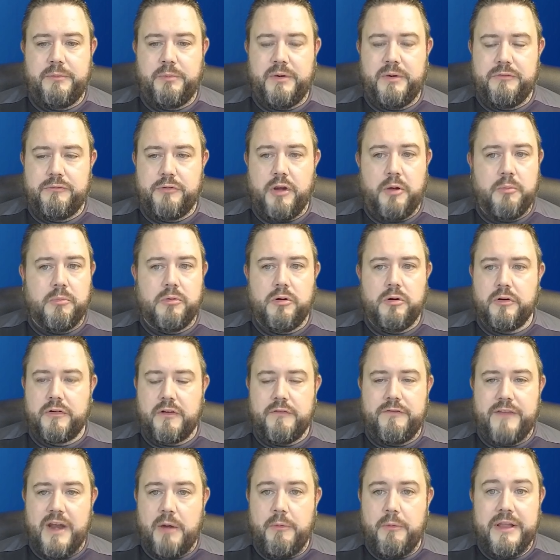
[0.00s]
We don't look
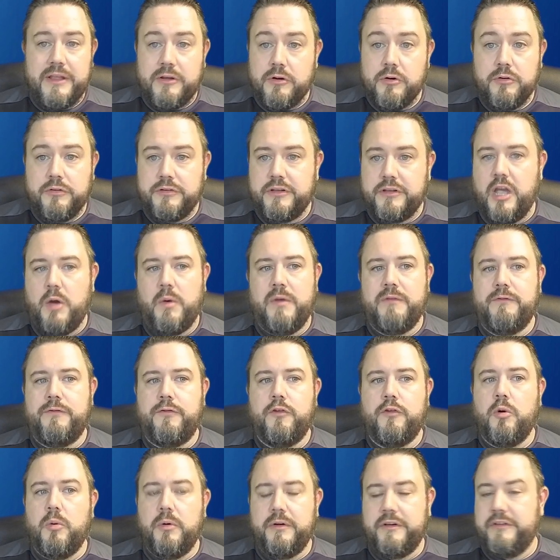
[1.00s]
very good going
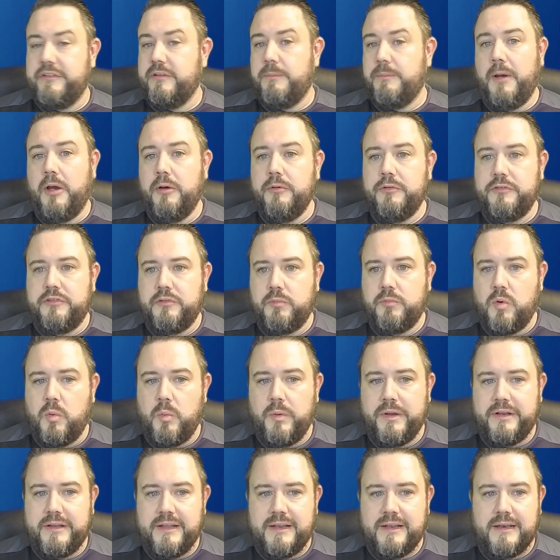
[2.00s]
forward as opposed to what
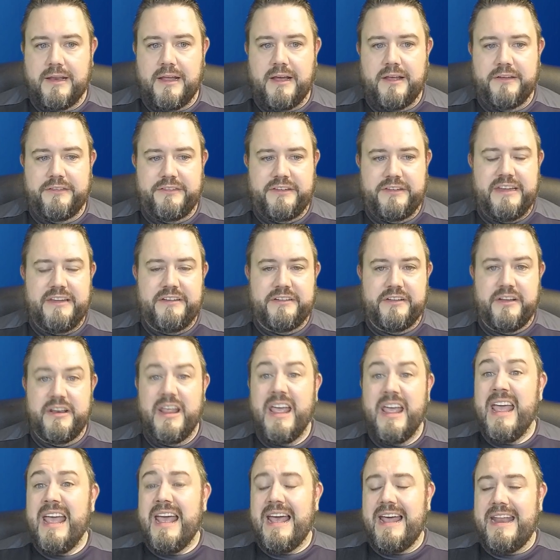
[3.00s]
we did last season,
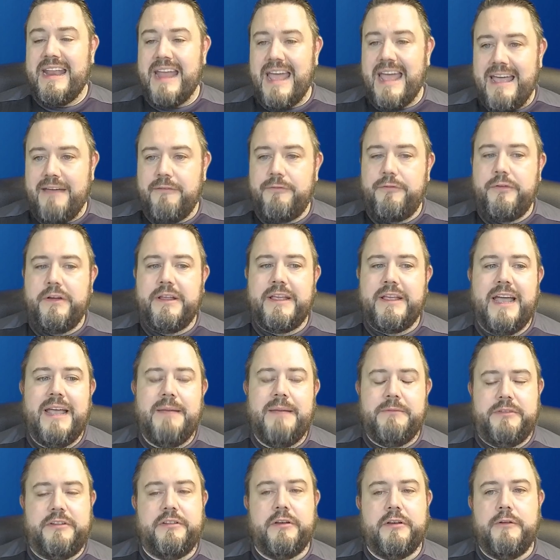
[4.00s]
and every
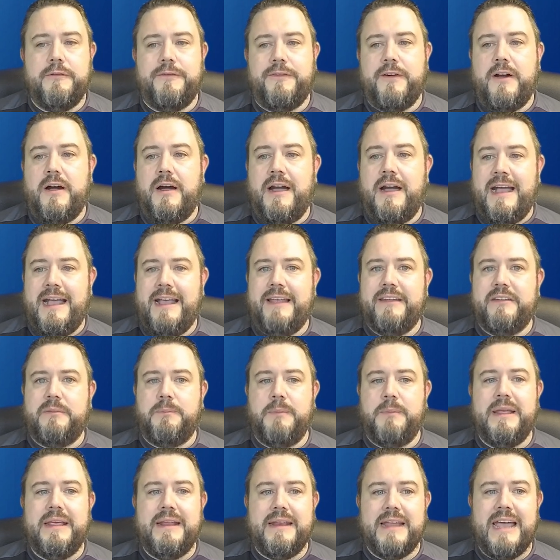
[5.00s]
game so far has
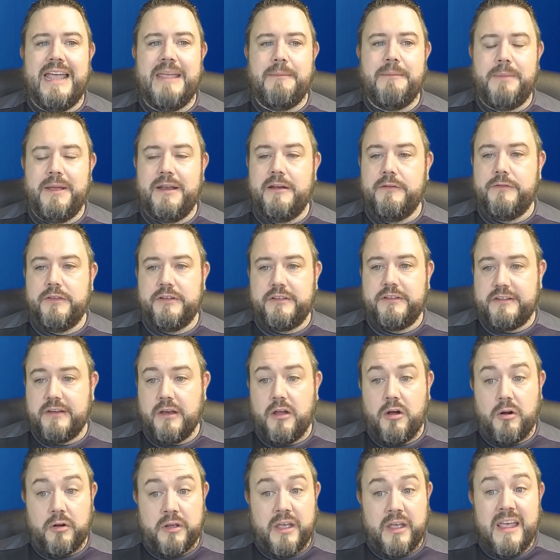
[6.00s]
been a bit of a
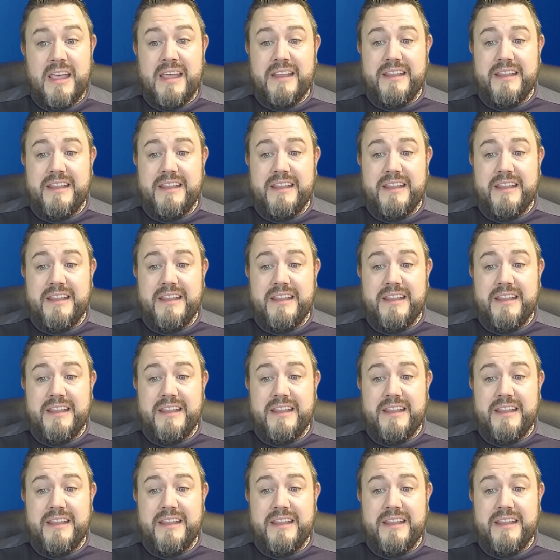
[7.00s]
slog.